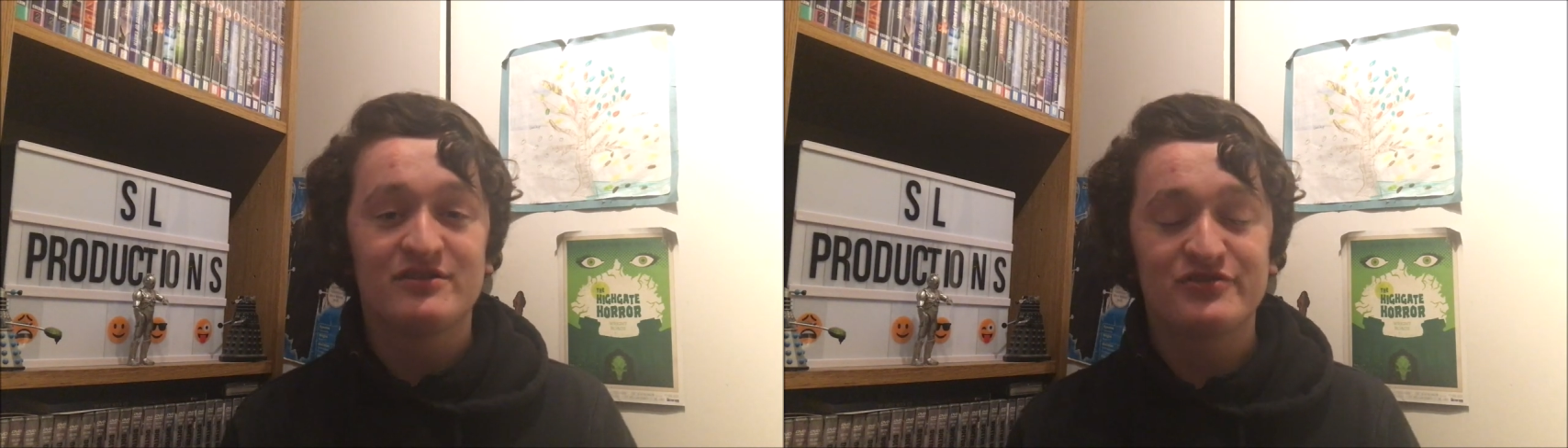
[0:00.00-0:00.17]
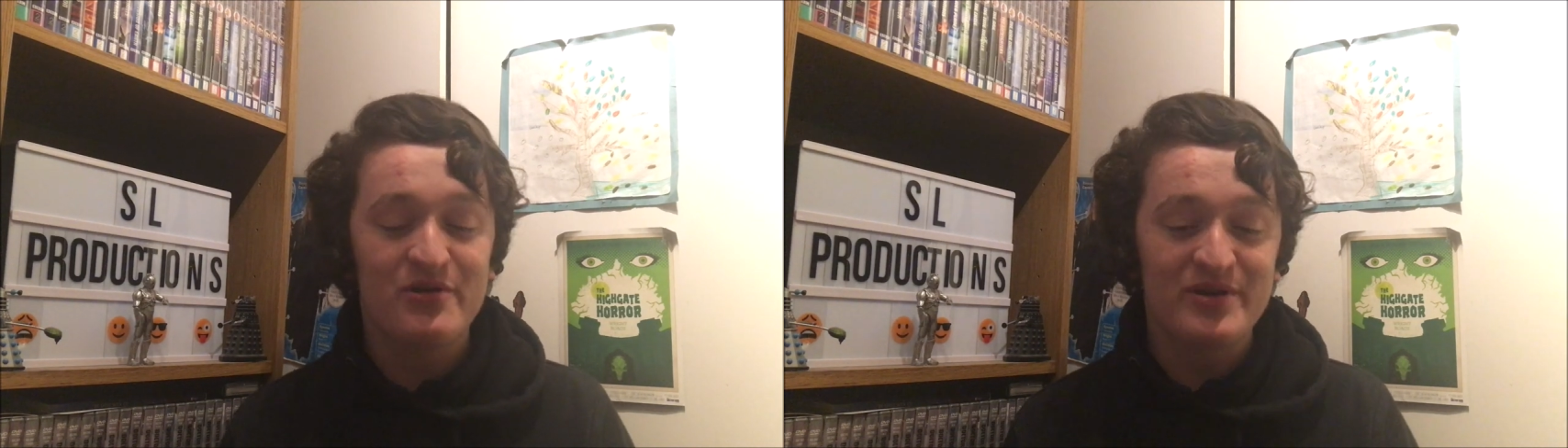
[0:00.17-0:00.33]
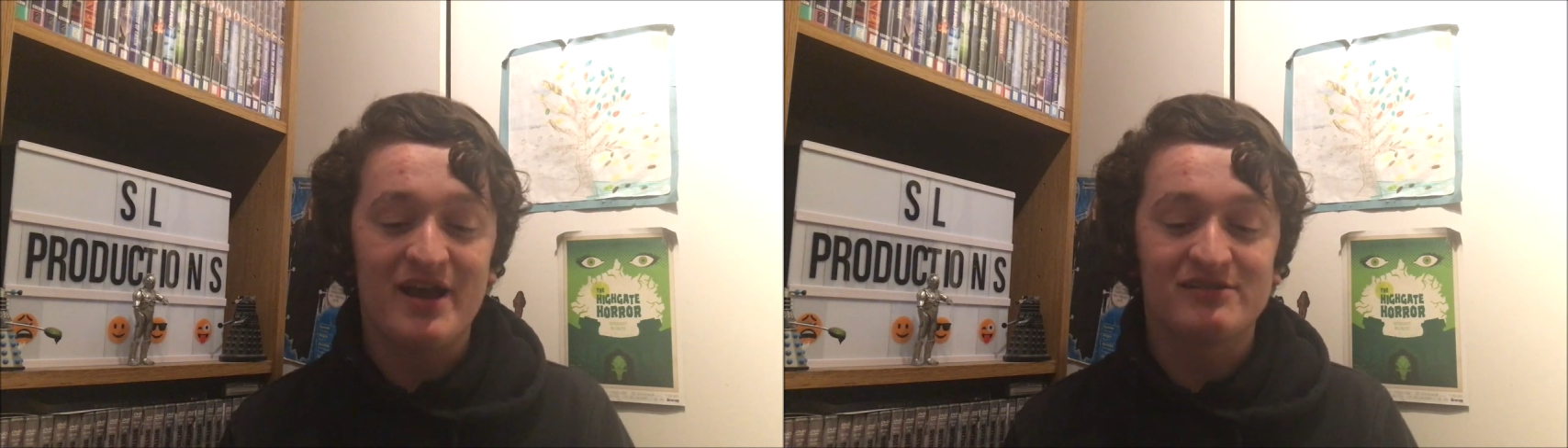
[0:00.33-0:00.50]

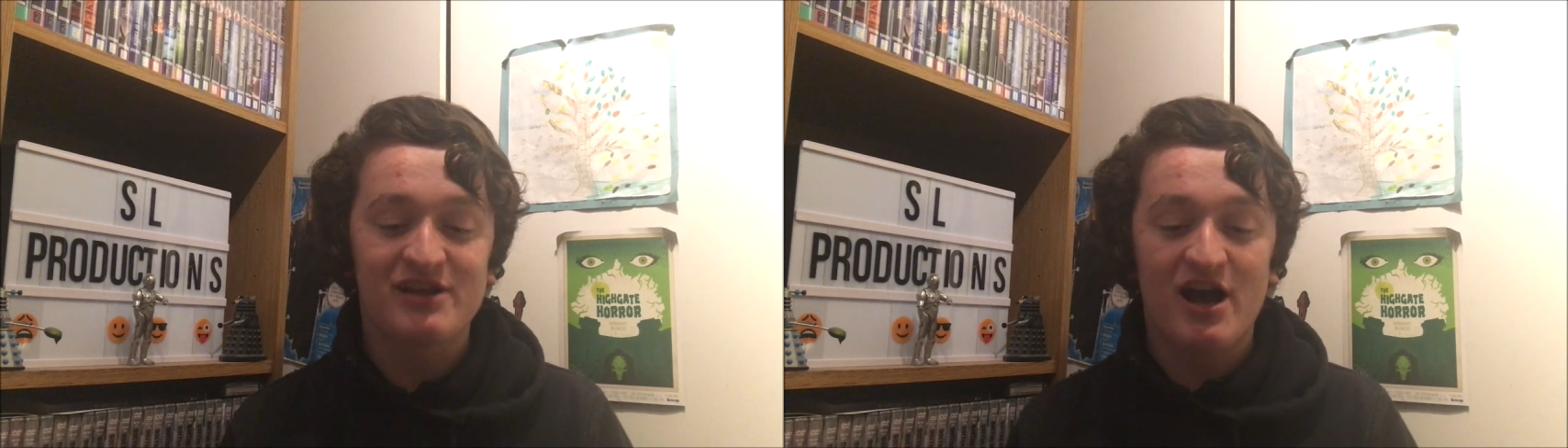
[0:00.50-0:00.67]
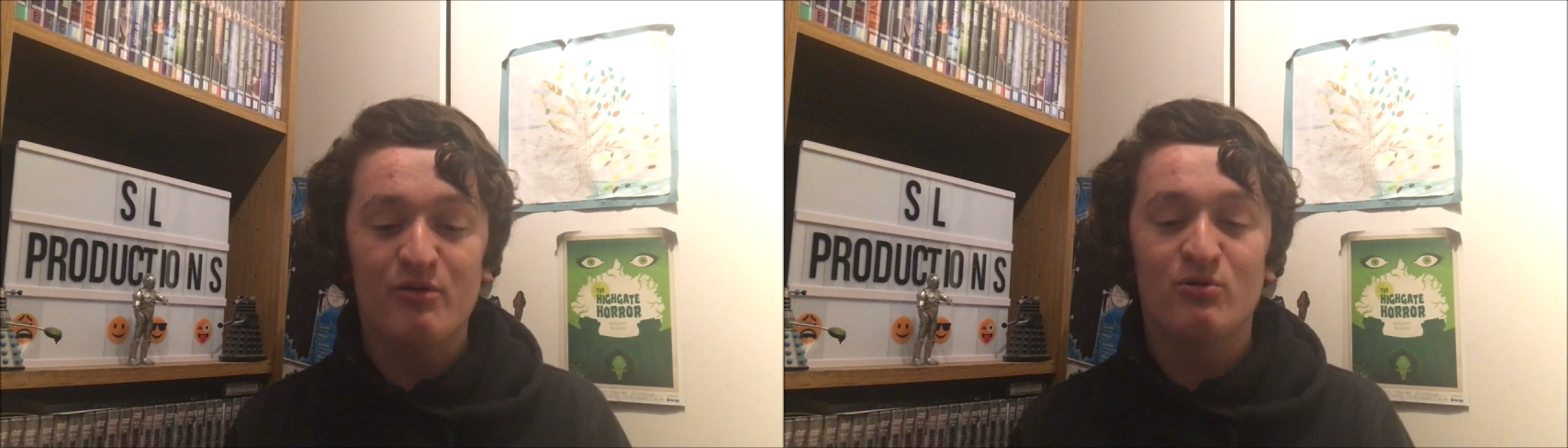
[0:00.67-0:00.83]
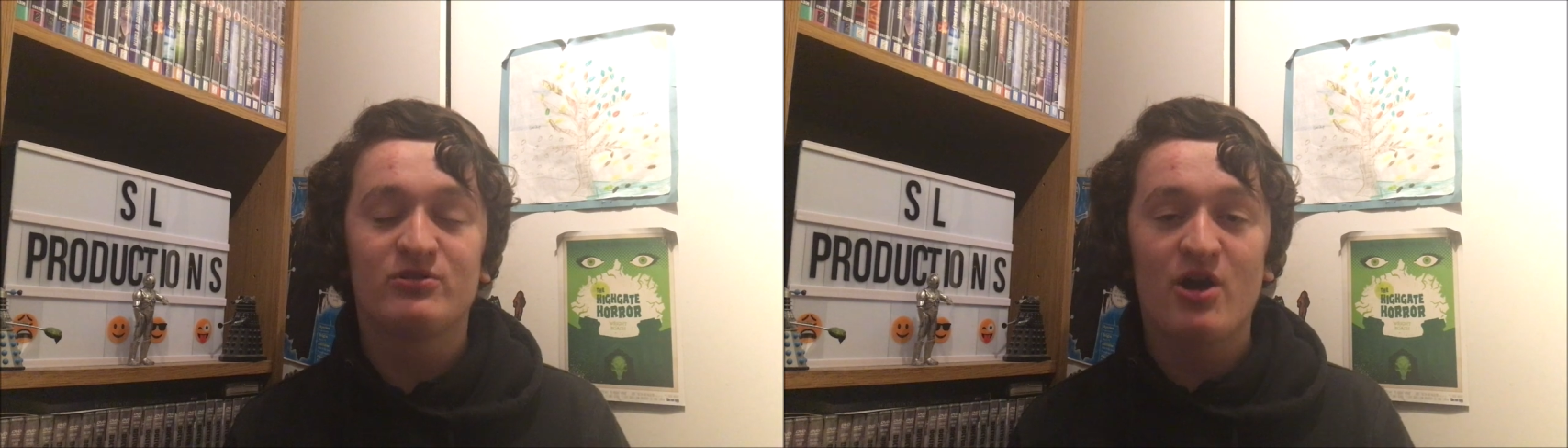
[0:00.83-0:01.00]
So yes,
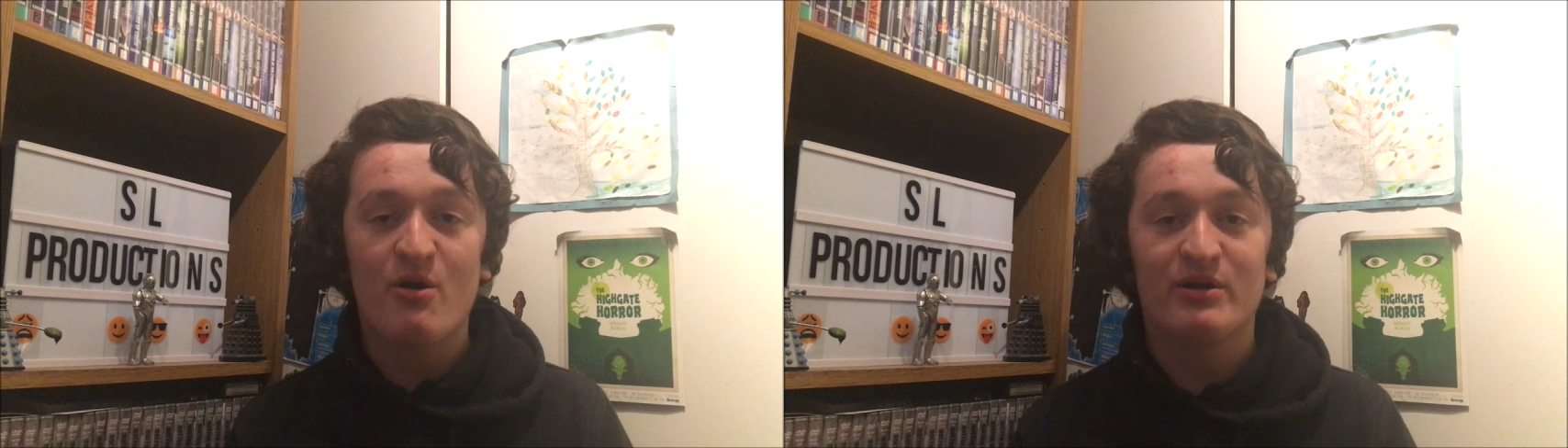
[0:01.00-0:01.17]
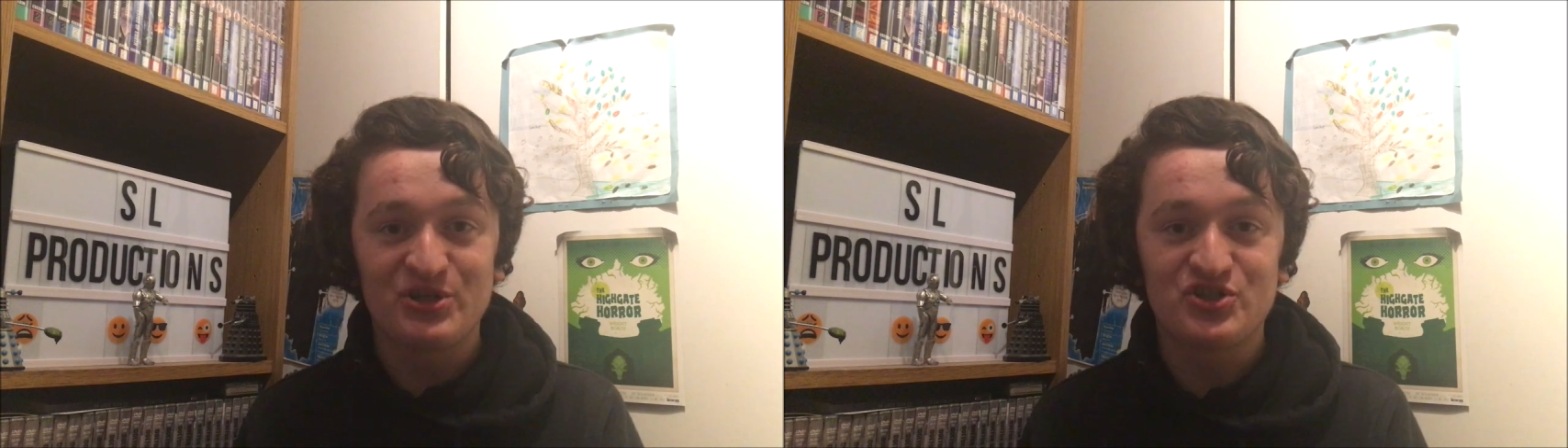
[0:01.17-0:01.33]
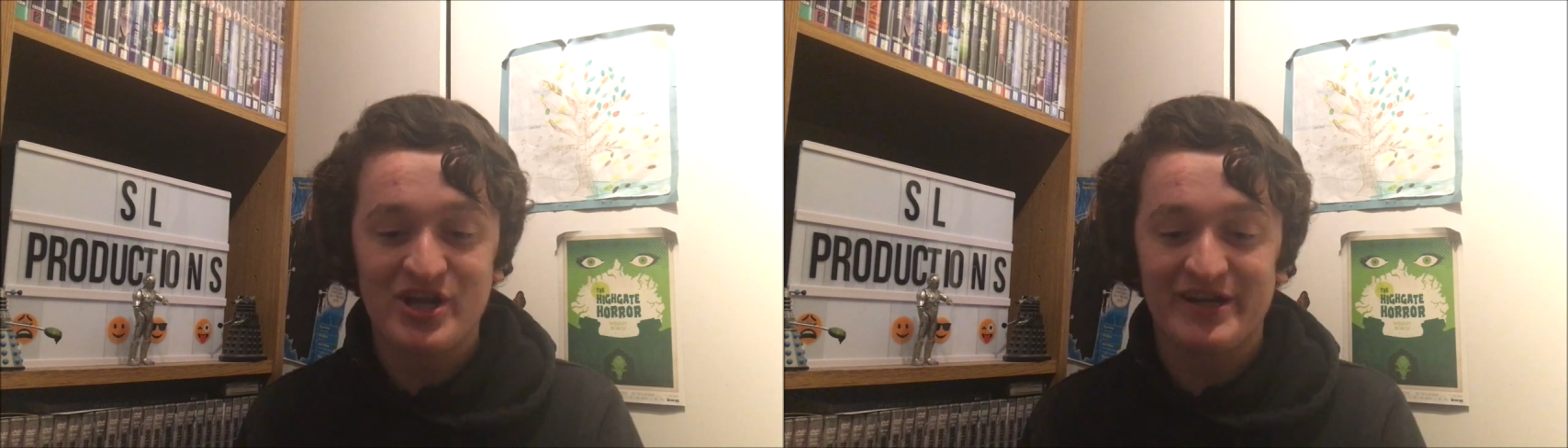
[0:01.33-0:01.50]
I would go
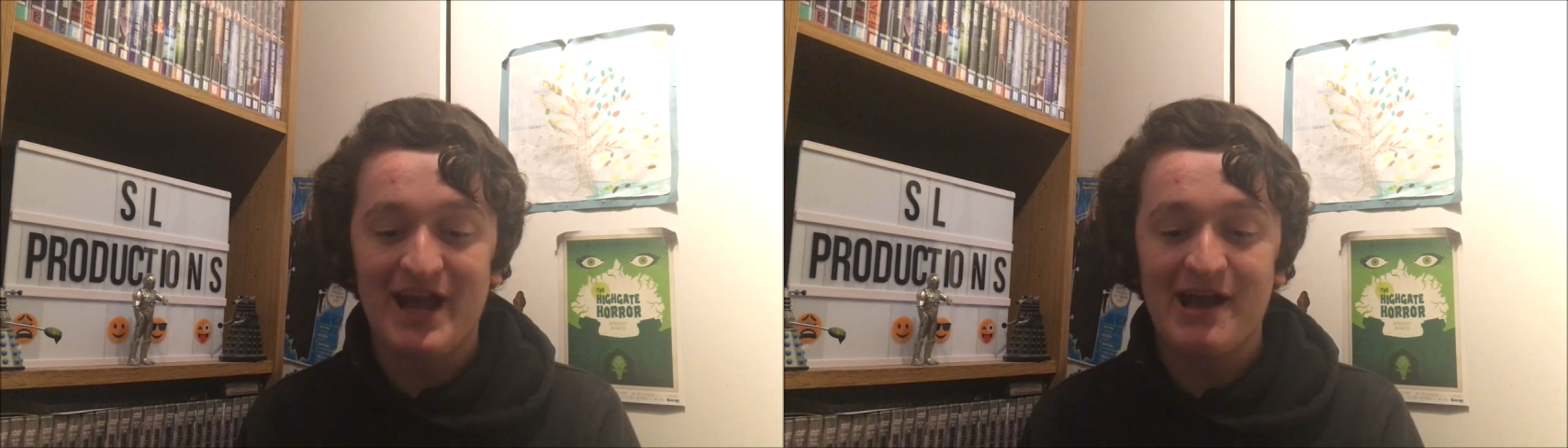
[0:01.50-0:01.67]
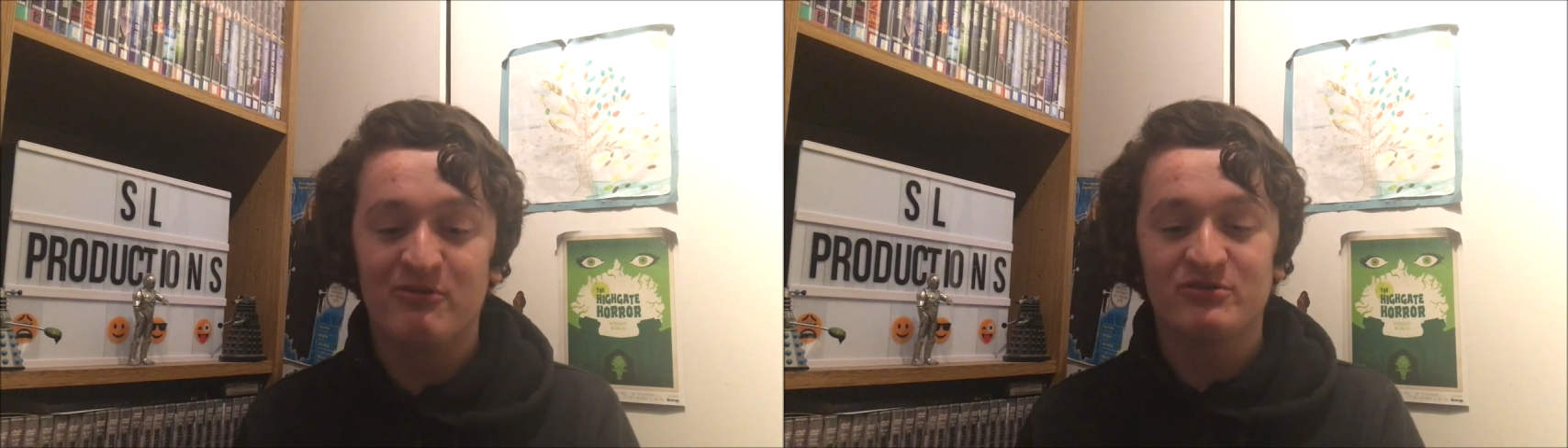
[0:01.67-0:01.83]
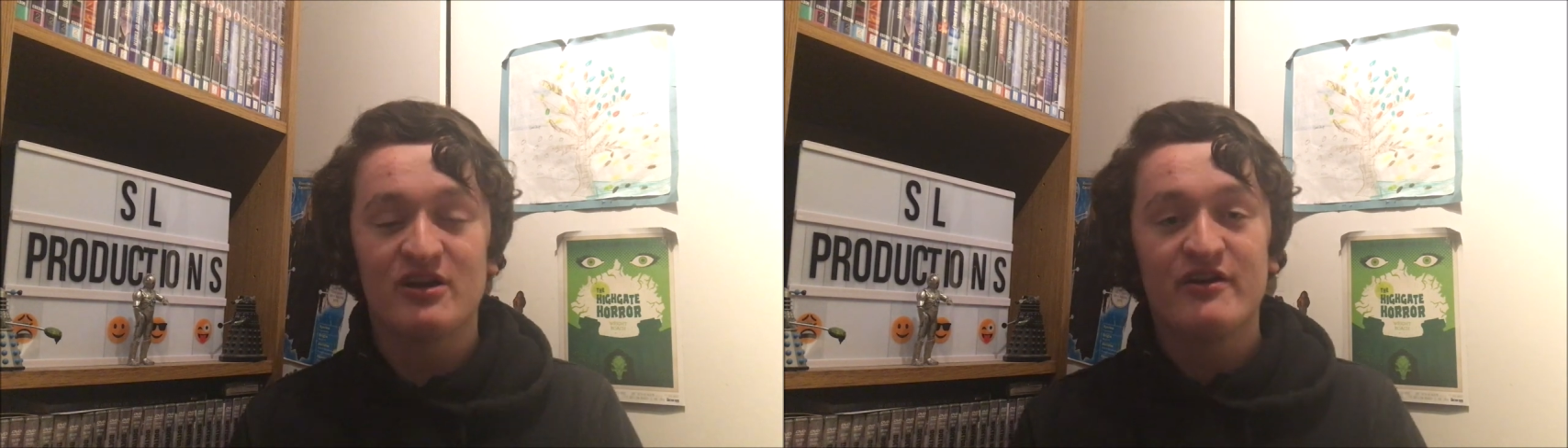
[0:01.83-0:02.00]
and check
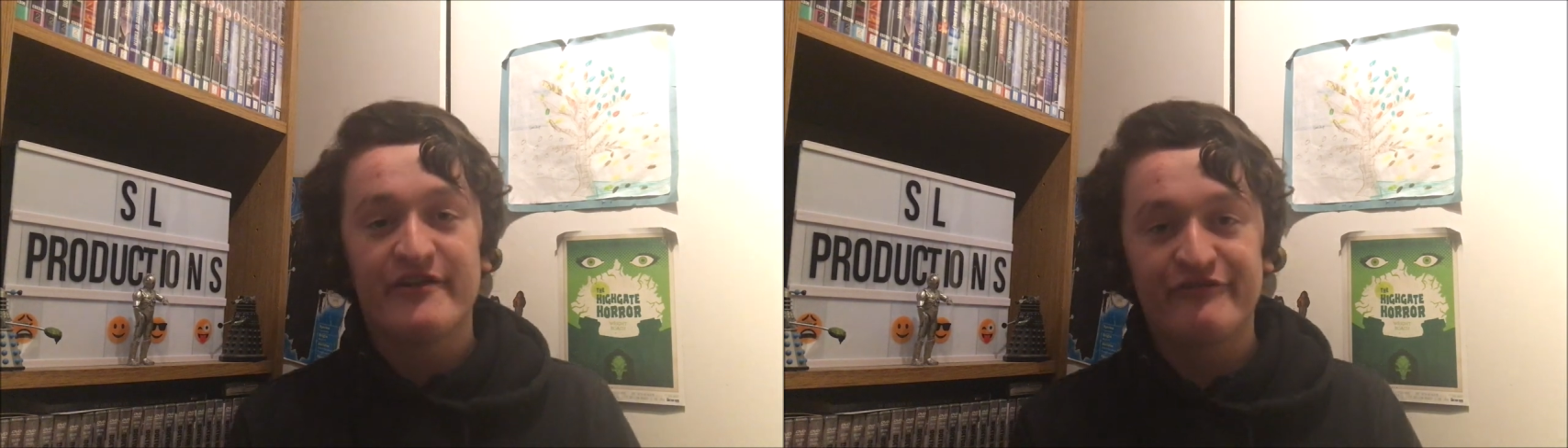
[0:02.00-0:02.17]
out